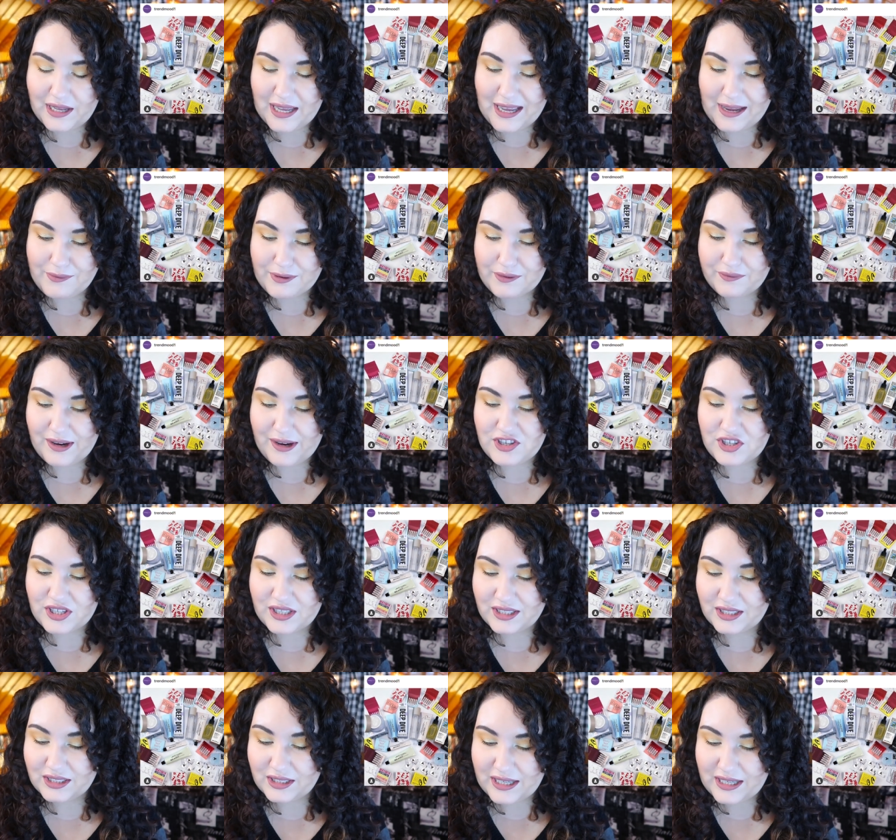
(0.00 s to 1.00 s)
a refreshing
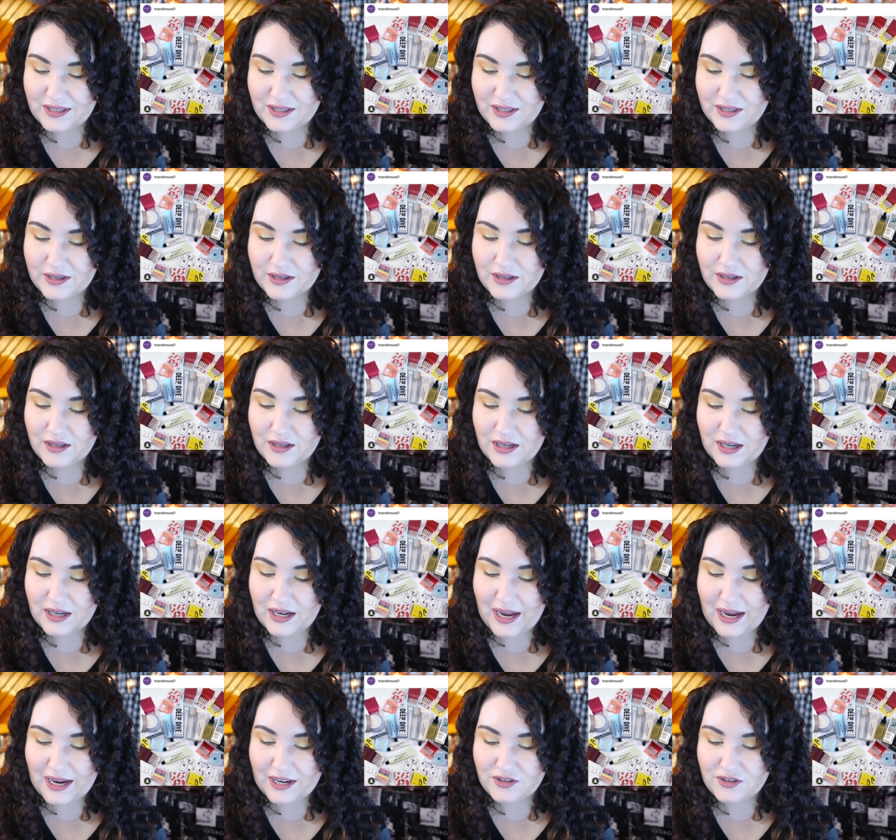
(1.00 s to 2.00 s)
cleanser, a
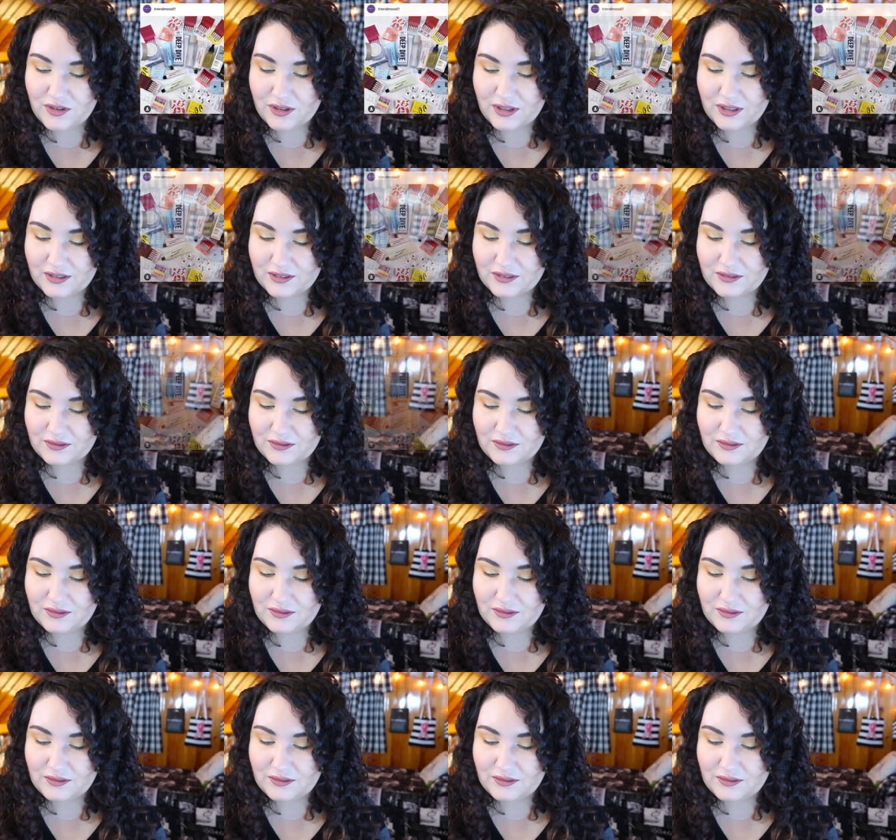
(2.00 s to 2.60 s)
hydrar